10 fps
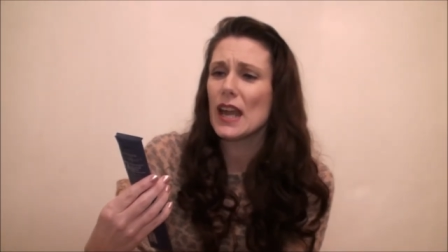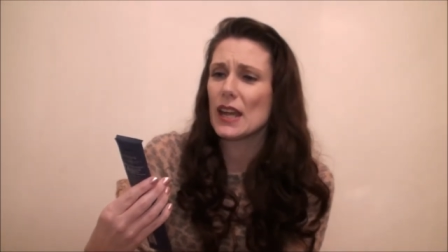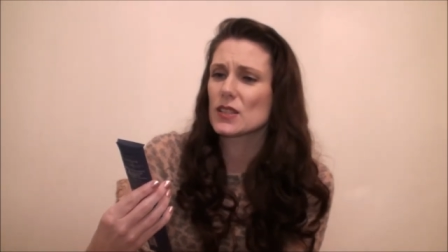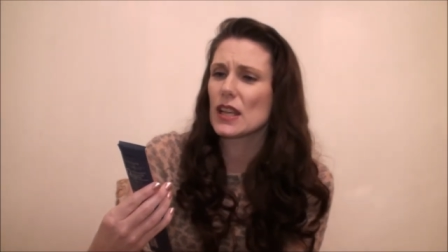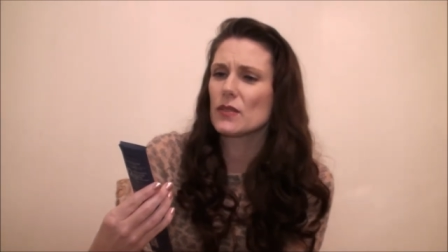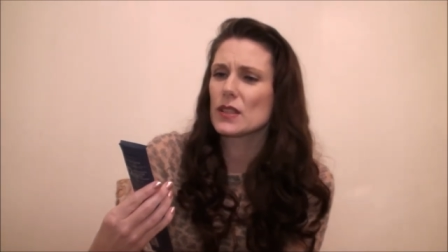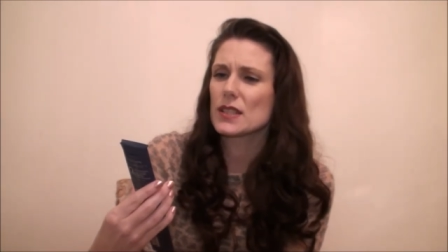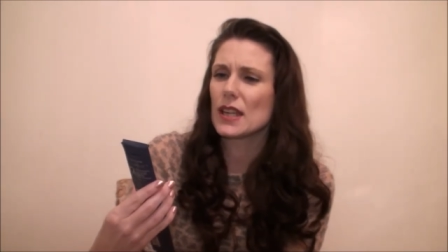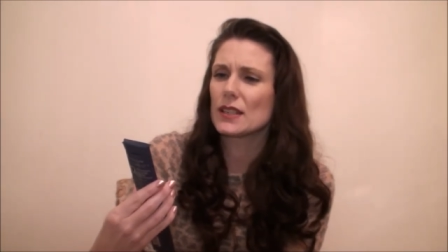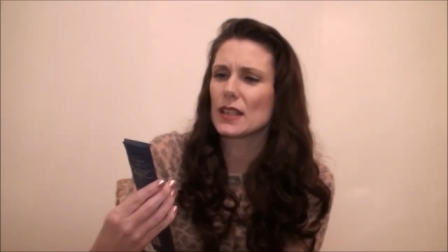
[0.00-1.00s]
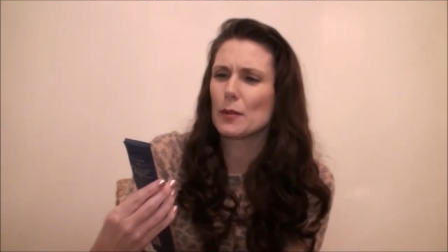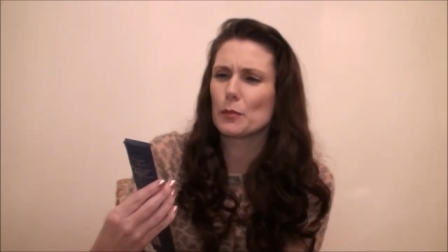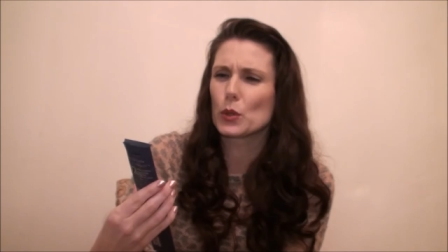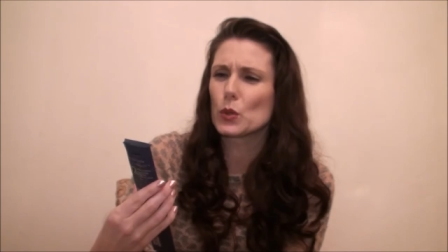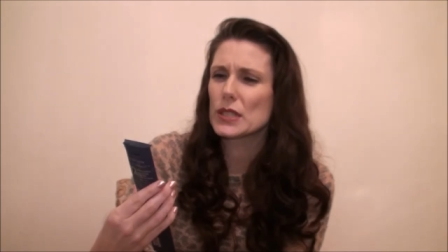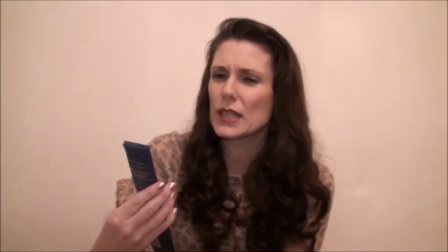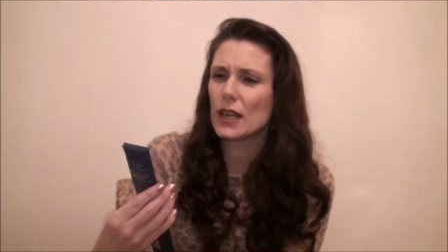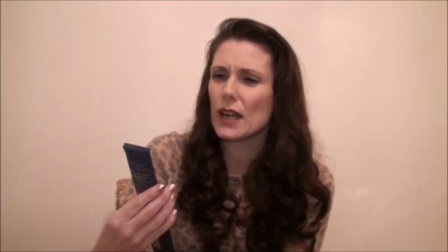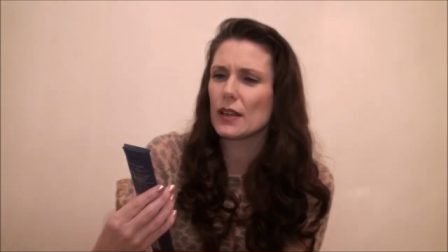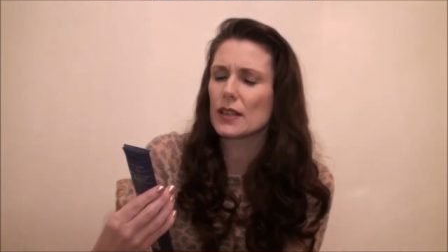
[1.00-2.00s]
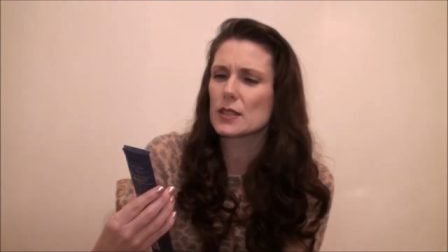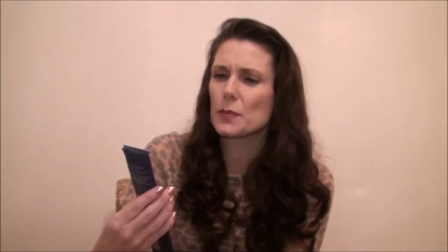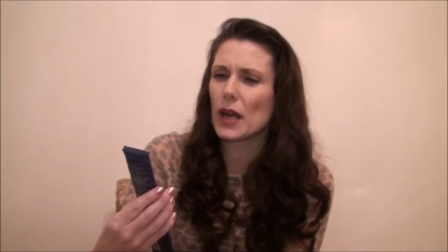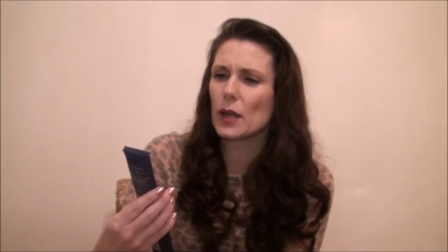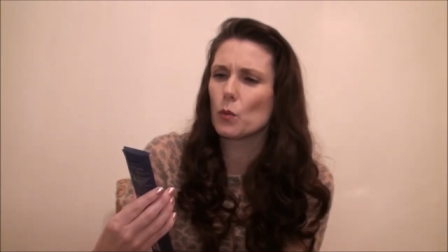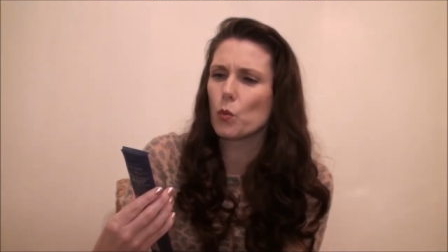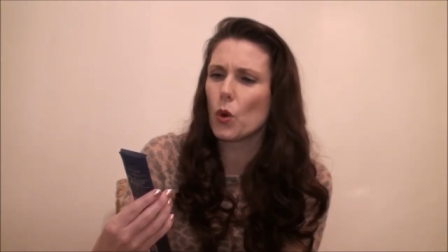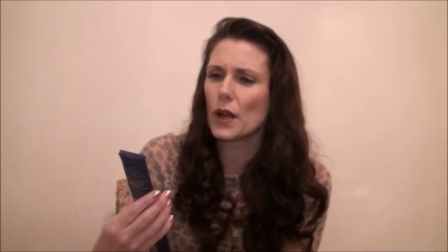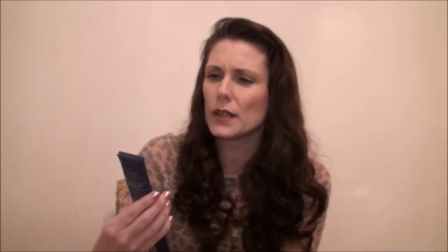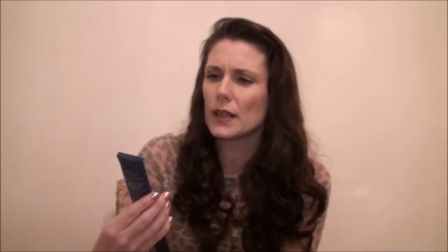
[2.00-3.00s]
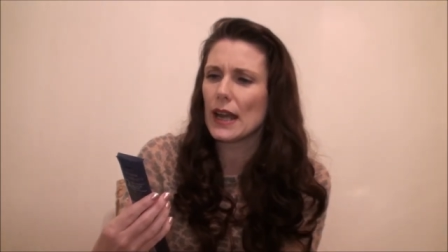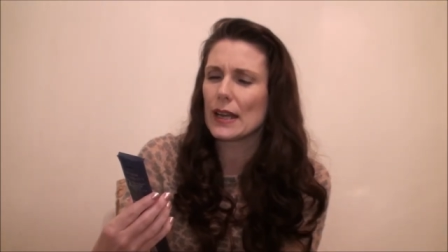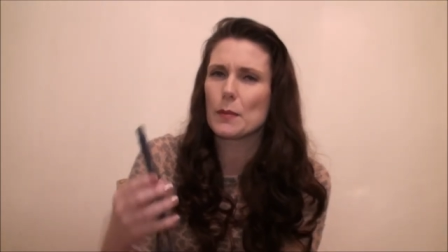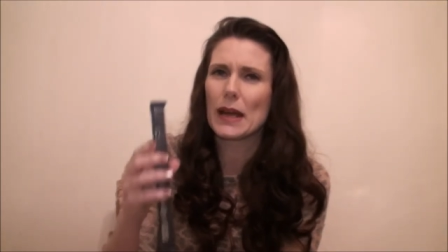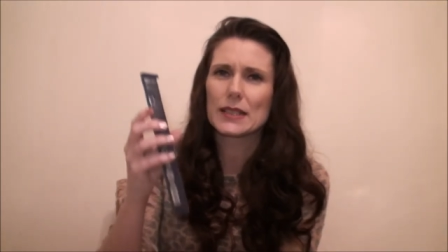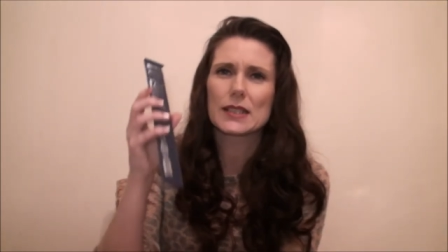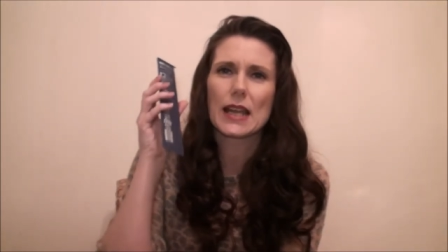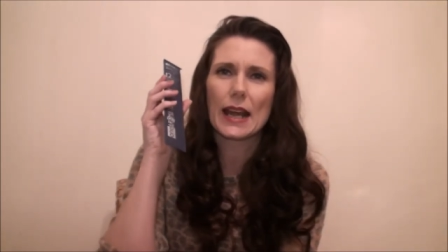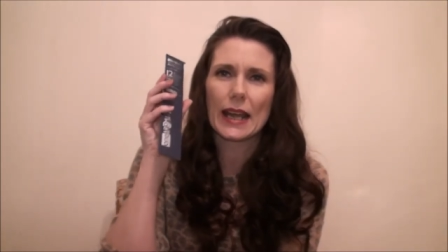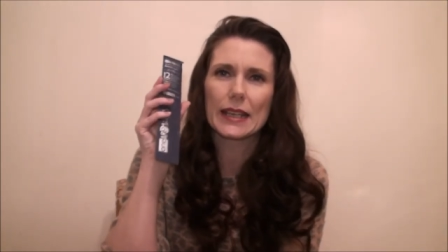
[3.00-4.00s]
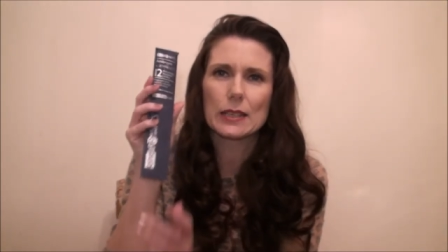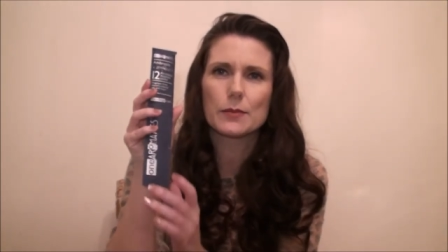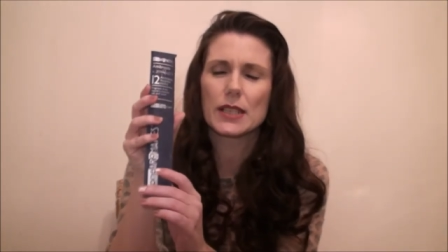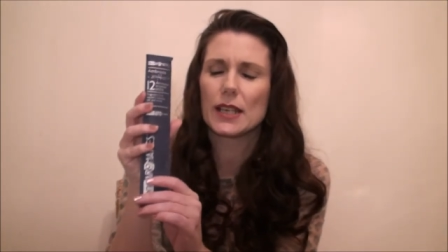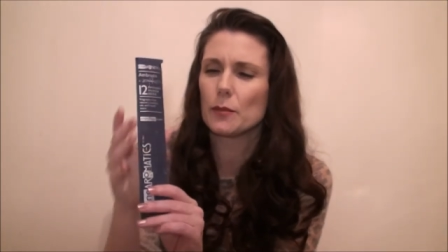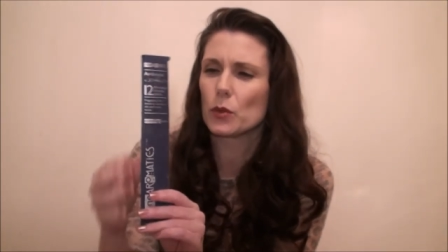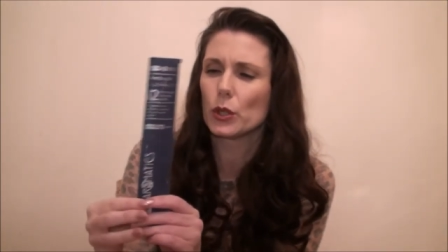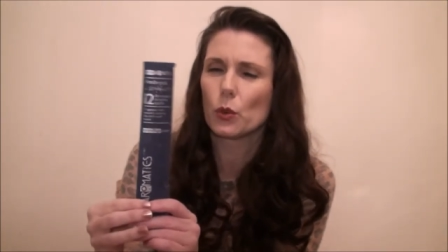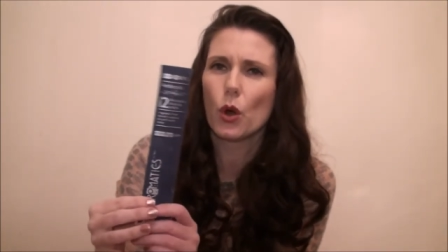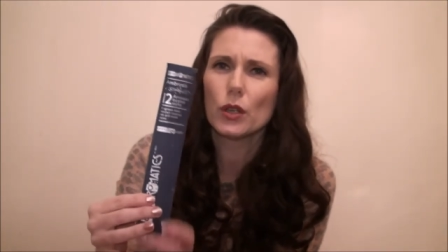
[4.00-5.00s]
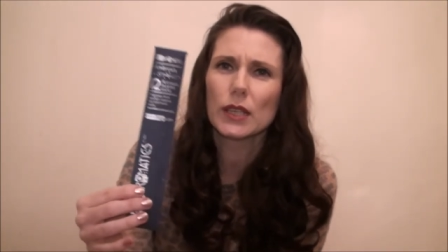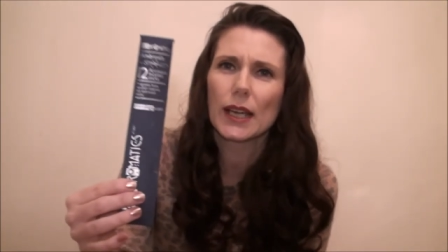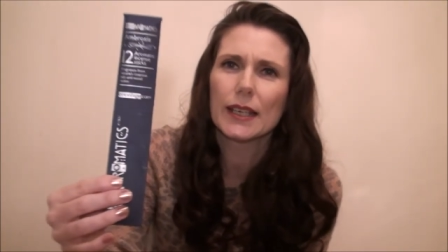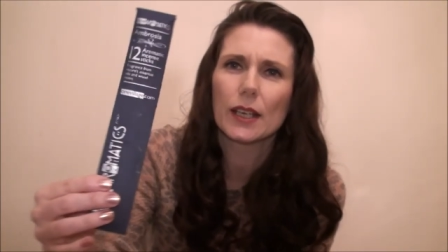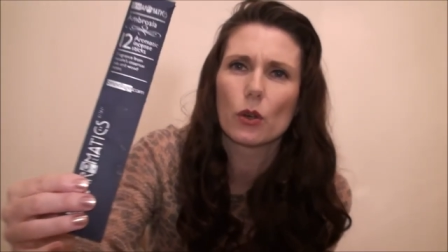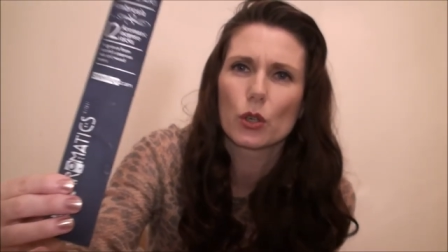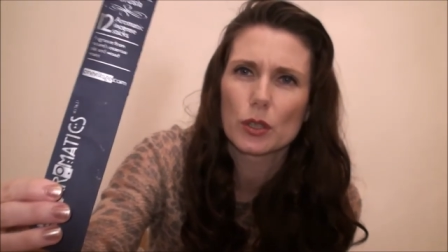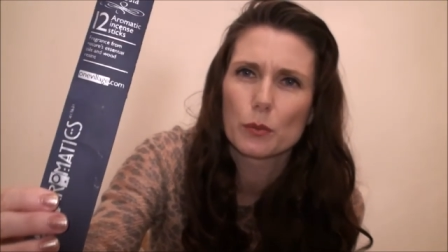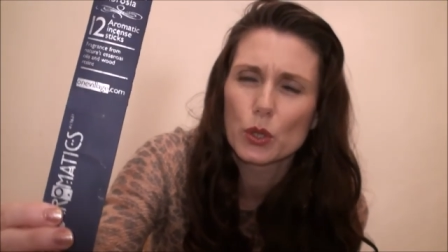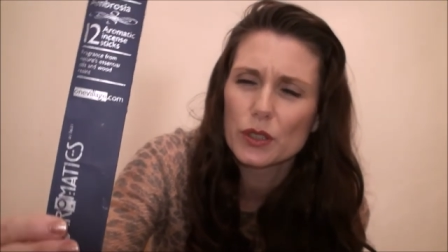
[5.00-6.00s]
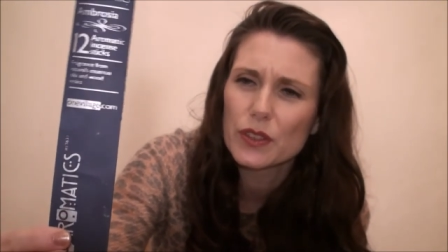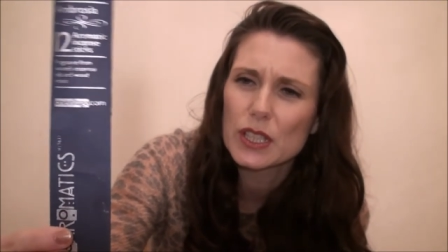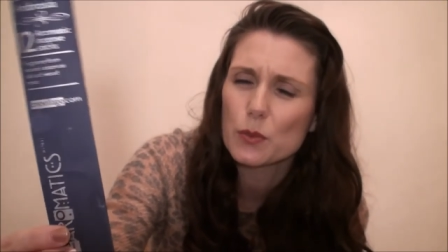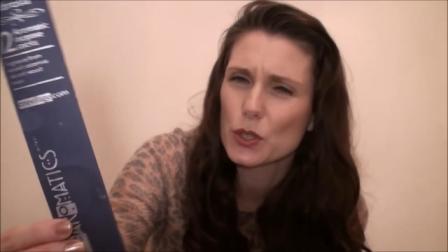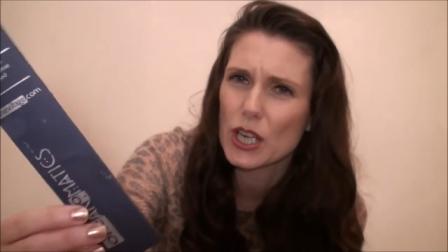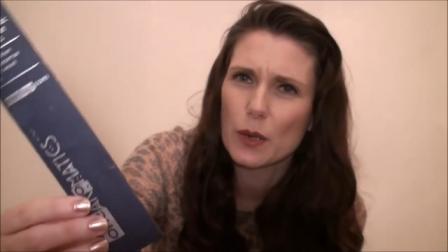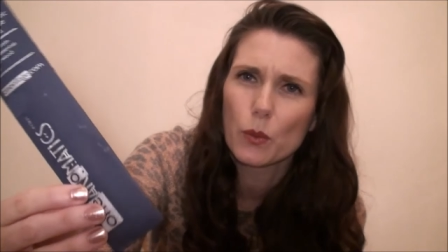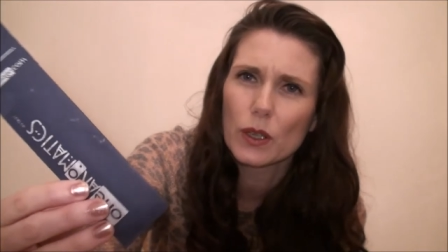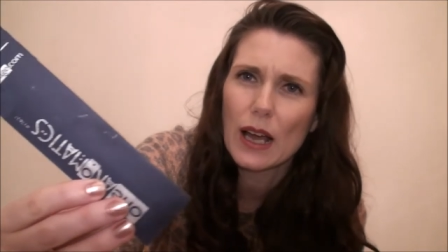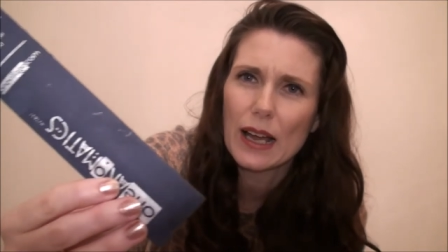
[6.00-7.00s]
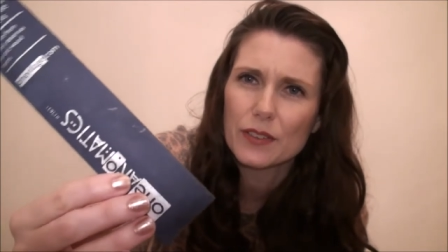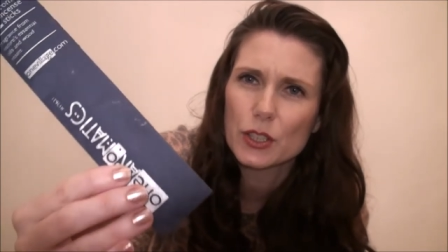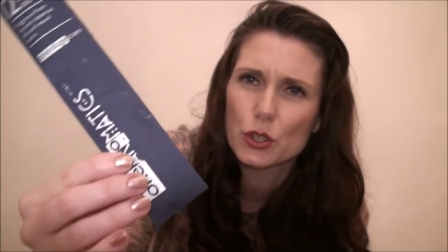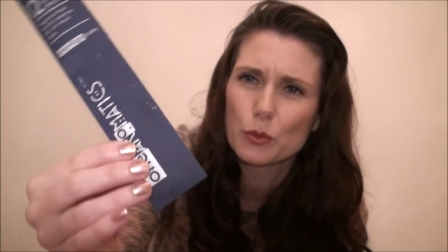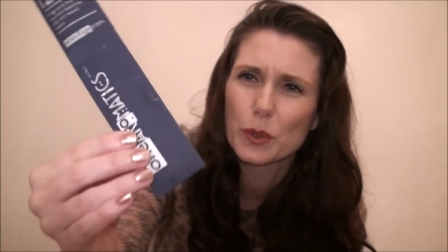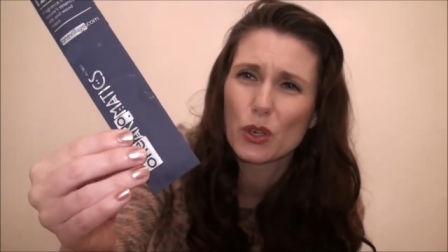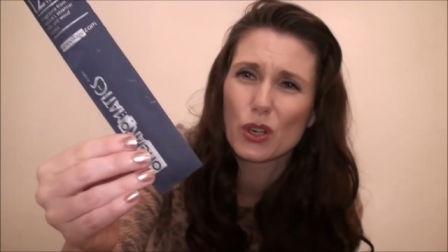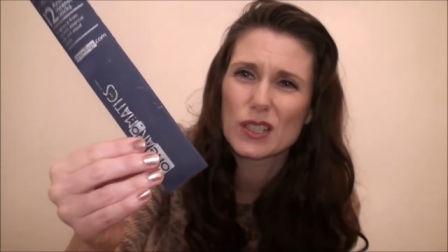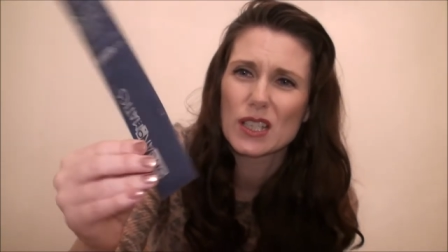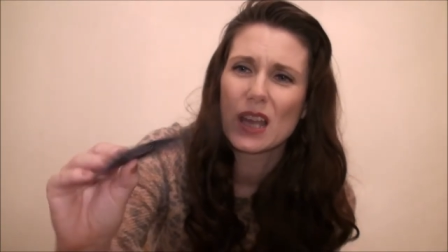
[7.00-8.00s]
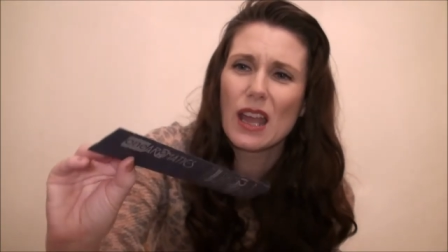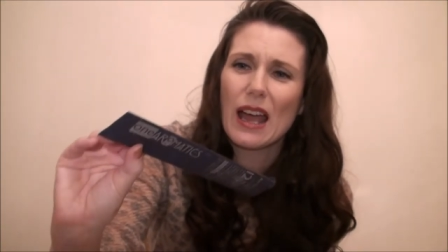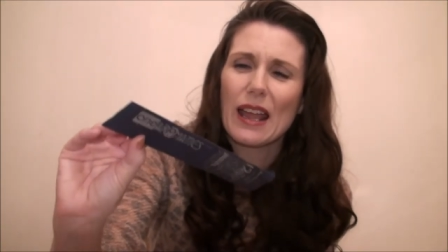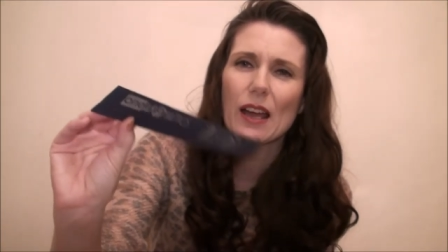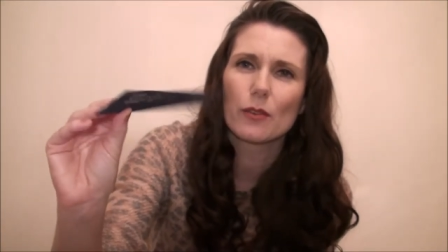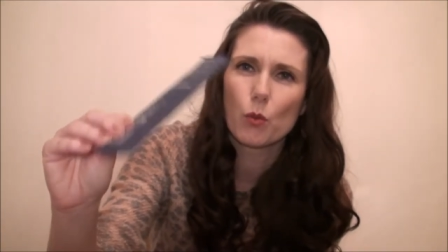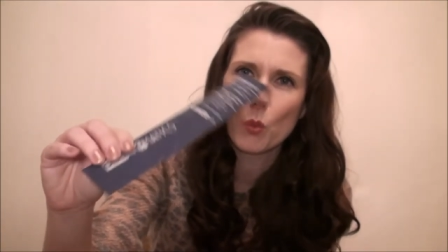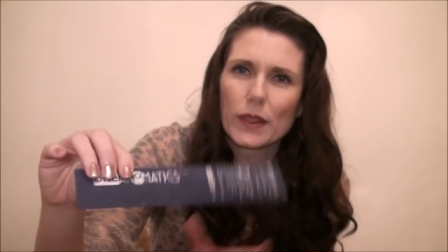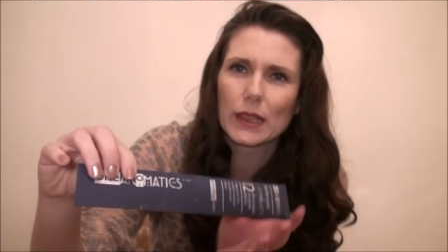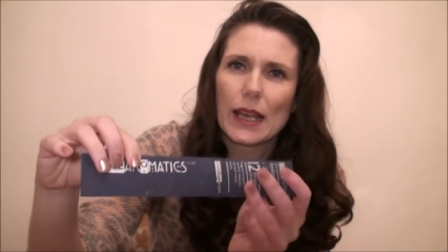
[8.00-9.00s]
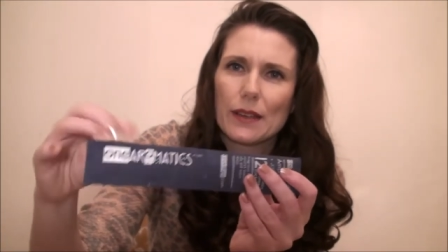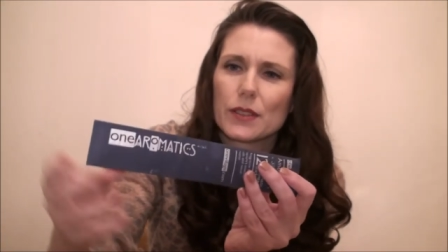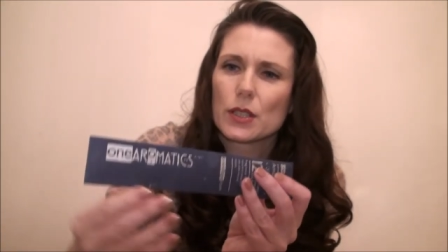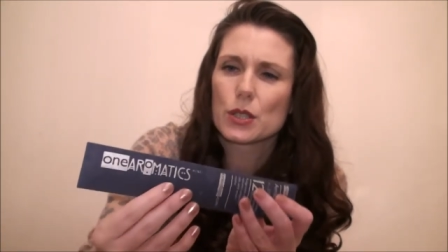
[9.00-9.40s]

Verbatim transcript: It's in the scent Ambrosia and it's by One Aromatics and I keep saying I'm going to go online and order more of these which I will have to do because I have one left.